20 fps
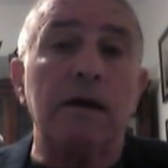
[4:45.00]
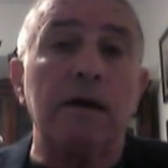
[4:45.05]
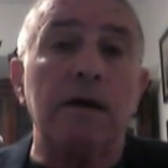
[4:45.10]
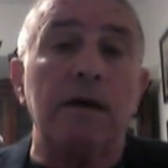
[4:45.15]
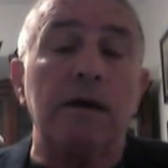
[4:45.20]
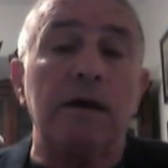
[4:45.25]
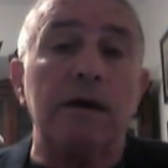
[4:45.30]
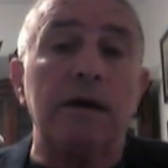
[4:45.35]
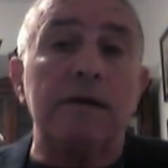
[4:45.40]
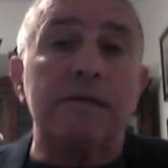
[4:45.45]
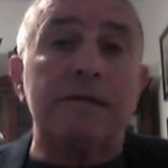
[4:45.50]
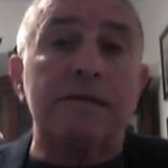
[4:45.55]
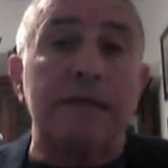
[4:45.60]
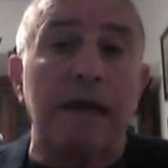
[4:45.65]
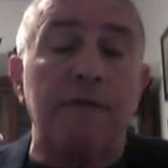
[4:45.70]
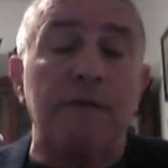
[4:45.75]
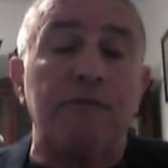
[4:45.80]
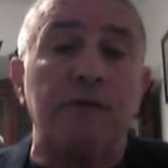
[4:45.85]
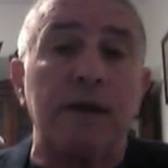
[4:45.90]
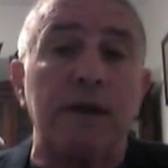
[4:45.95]

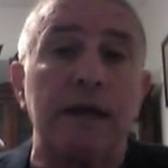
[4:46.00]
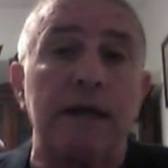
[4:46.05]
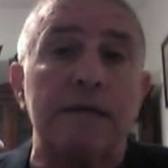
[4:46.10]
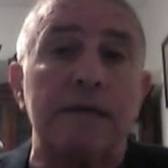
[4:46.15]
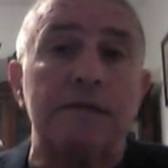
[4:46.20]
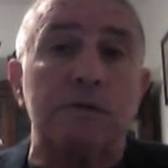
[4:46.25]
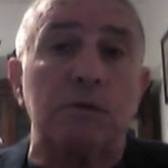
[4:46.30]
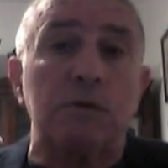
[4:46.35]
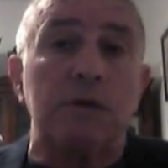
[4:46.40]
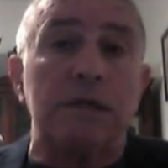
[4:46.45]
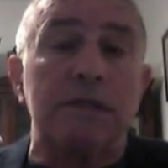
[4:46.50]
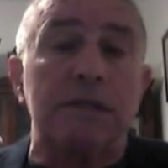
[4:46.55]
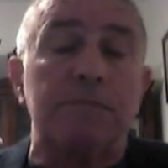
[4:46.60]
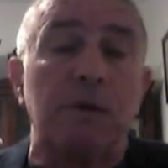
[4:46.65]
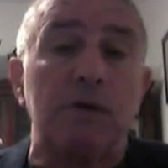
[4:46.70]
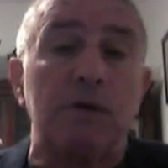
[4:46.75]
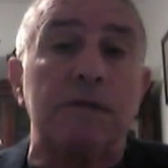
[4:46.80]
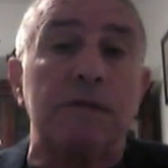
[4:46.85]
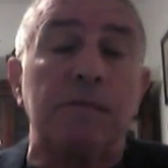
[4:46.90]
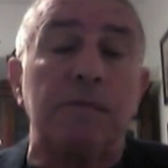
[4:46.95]
safely as soon as
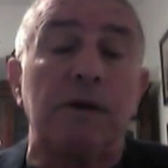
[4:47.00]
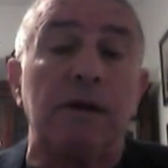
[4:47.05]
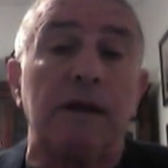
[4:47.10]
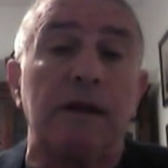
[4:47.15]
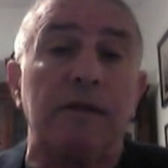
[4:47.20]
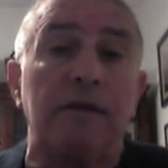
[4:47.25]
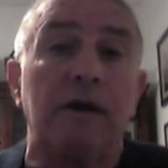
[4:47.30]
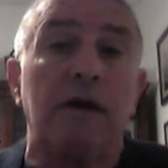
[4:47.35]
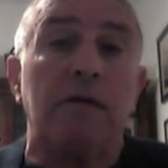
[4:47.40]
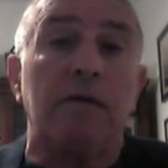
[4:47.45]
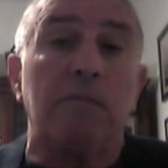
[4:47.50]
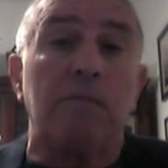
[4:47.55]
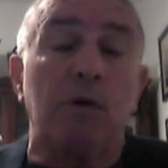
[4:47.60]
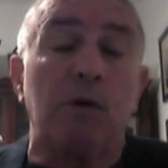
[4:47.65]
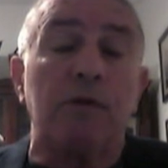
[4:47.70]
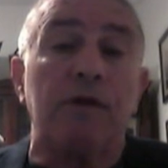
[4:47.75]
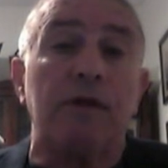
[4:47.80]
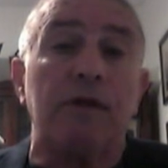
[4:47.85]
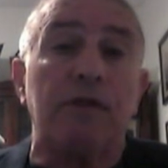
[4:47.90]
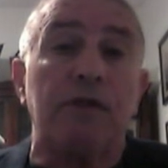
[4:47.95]
possible. And there are more
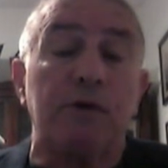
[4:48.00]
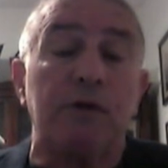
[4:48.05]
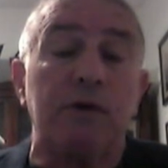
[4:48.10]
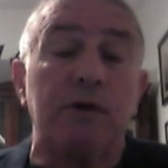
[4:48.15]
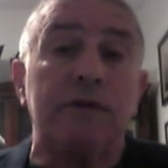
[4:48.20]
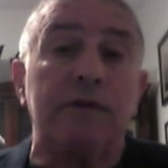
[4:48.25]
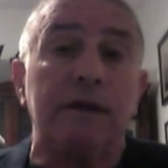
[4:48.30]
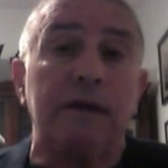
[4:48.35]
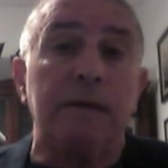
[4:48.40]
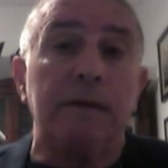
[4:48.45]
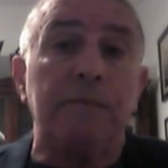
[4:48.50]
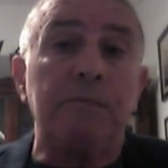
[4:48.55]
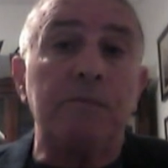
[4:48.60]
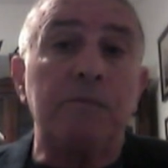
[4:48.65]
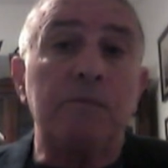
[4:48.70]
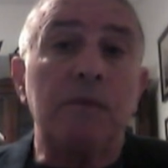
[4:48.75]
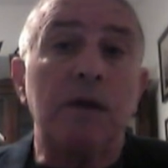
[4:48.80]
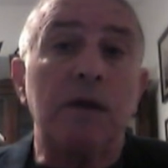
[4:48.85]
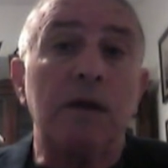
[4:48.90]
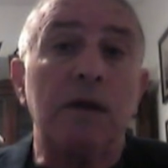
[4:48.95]
than 30
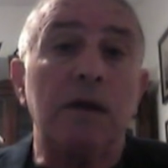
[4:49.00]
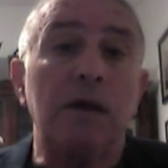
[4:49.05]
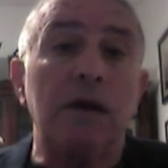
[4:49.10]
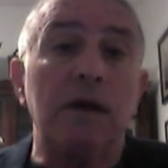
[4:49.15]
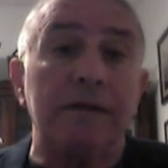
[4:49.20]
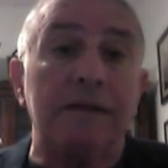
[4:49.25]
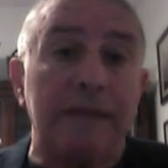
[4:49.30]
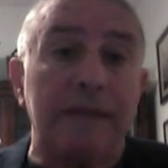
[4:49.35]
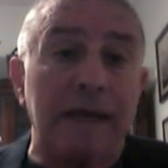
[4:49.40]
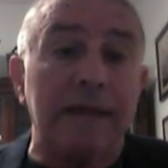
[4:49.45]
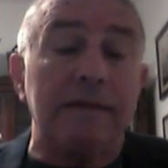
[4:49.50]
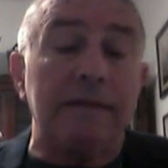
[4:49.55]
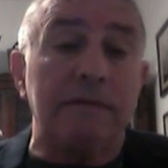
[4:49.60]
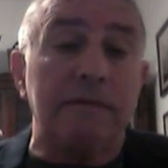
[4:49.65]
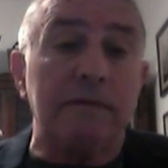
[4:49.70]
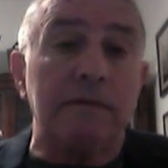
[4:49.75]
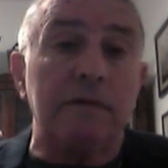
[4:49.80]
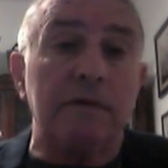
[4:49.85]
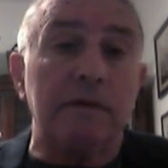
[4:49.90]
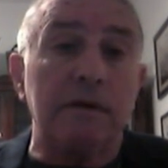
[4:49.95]
dead
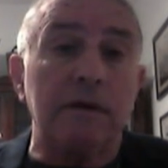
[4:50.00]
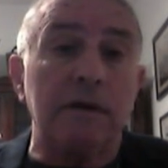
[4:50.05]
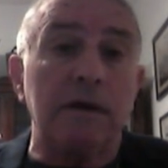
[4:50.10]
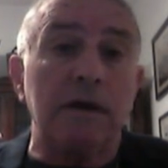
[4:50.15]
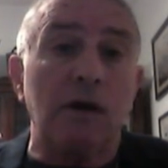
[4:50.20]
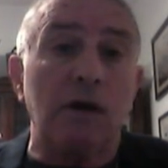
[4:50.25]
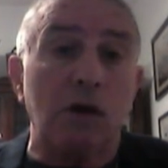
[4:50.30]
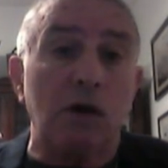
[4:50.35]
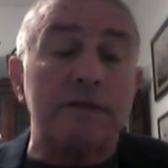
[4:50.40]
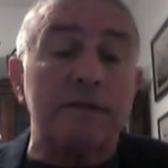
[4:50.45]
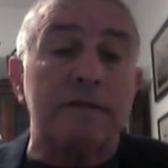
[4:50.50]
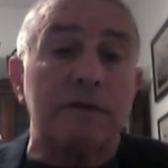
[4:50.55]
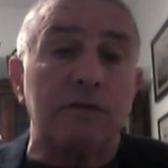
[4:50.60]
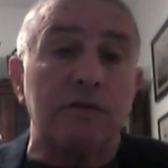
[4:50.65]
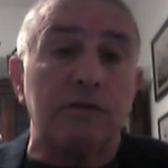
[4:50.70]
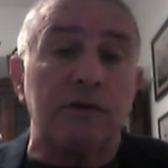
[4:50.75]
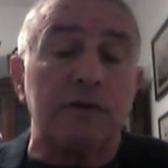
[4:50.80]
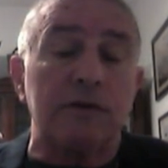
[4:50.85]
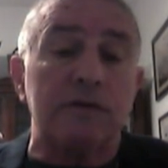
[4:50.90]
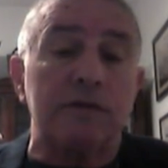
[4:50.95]

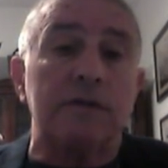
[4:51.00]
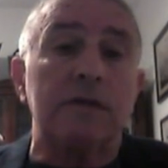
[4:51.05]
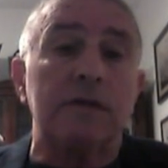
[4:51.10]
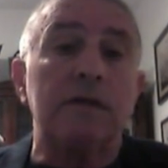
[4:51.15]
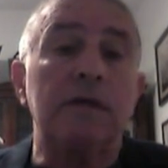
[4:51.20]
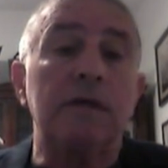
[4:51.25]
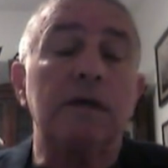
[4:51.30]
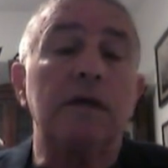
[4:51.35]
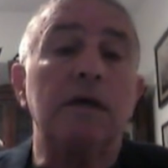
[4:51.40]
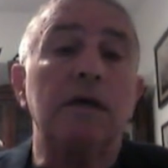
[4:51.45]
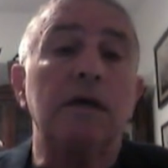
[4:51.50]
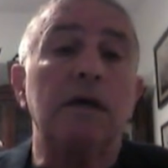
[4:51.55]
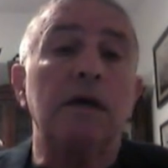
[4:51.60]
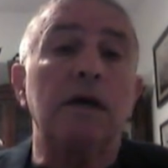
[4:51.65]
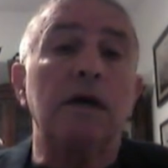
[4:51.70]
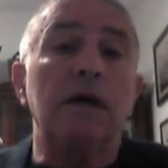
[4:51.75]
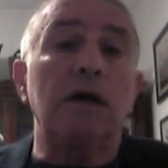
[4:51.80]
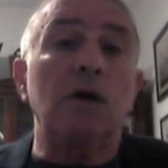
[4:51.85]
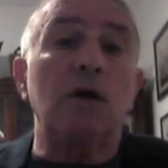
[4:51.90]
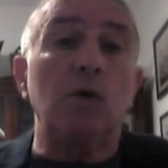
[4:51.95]
hostages
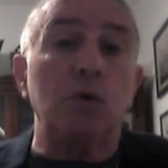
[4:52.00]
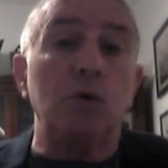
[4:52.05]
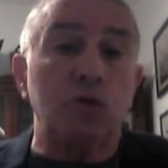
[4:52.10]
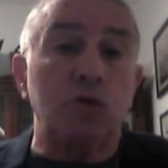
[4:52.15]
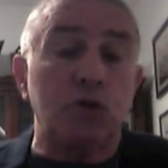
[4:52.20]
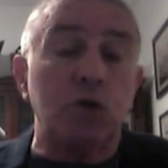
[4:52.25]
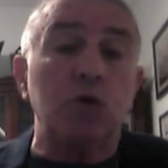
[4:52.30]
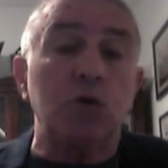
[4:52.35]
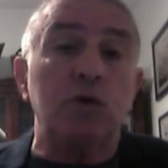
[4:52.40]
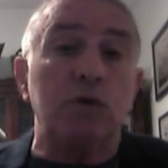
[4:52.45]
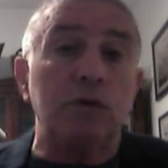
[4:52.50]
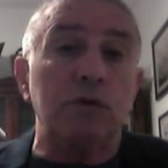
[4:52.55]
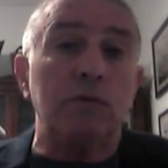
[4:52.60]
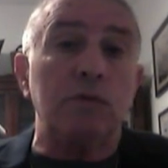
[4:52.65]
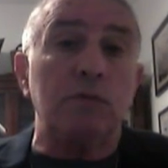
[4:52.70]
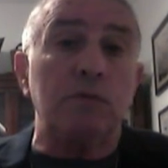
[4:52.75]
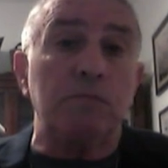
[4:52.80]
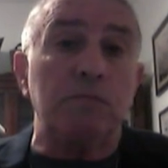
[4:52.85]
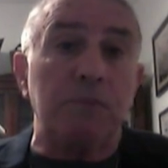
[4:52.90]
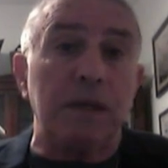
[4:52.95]
who should
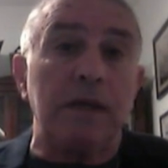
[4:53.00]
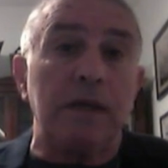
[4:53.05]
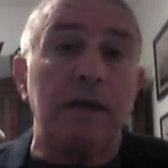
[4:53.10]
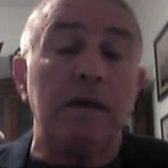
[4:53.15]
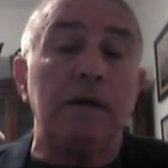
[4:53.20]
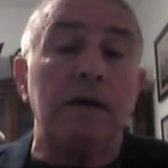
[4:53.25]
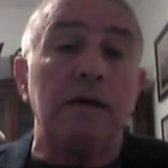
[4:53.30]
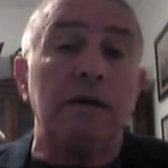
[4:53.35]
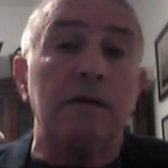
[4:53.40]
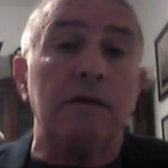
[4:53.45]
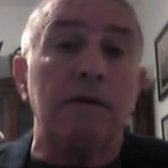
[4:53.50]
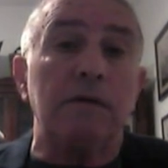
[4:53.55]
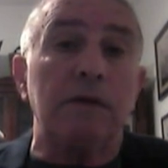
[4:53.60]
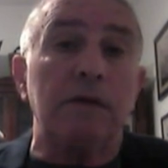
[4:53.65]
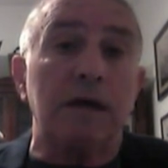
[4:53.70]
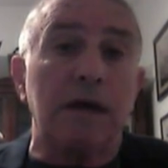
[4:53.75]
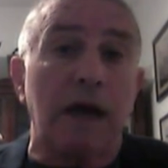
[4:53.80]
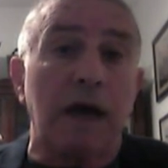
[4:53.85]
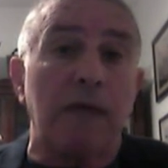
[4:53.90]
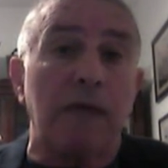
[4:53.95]
be
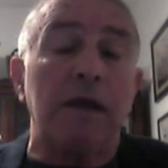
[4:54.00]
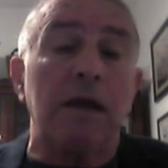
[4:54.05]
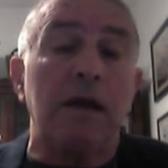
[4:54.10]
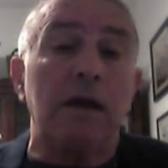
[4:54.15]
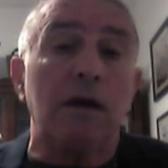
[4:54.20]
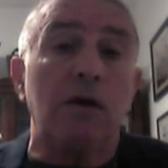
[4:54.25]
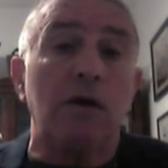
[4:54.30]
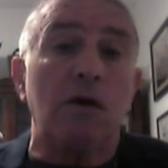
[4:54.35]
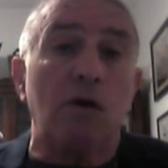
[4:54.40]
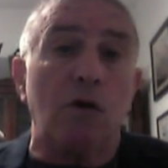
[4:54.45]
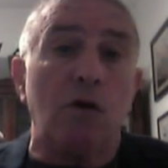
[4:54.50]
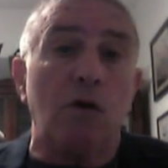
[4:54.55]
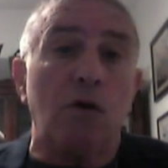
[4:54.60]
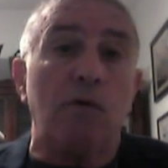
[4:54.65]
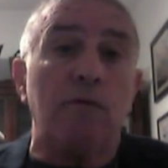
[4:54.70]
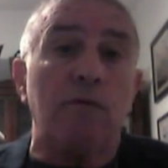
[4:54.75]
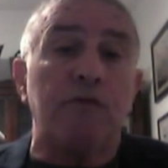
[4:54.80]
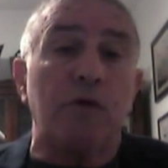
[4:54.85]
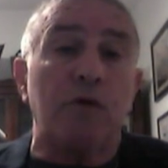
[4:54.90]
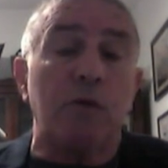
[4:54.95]
coming home
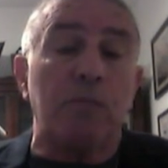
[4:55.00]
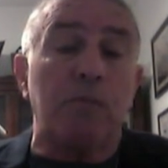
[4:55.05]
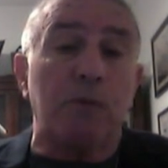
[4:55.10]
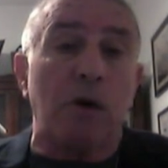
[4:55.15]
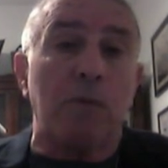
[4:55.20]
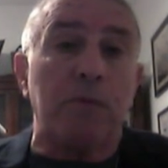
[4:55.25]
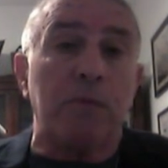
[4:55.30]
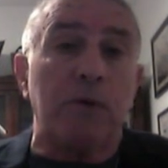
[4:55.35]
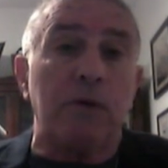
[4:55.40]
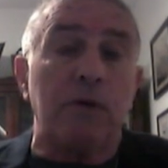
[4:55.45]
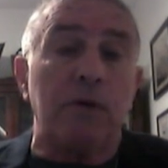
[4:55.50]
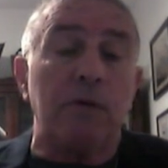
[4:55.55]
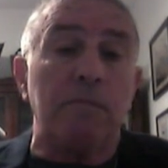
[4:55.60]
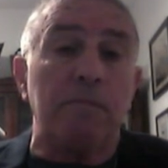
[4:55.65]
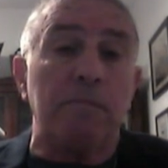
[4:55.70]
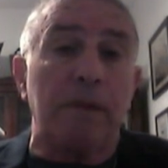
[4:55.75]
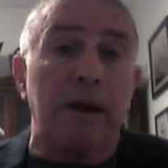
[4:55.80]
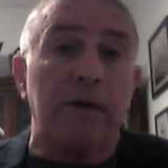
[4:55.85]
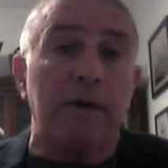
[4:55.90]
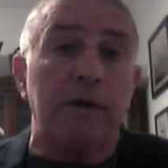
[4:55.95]
for proper
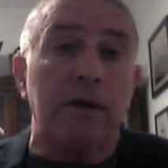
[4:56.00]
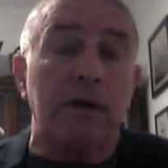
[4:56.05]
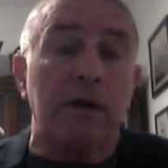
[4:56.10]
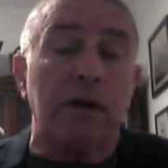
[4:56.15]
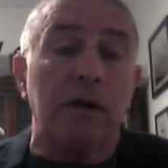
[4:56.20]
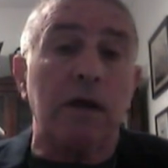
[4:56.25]
burial.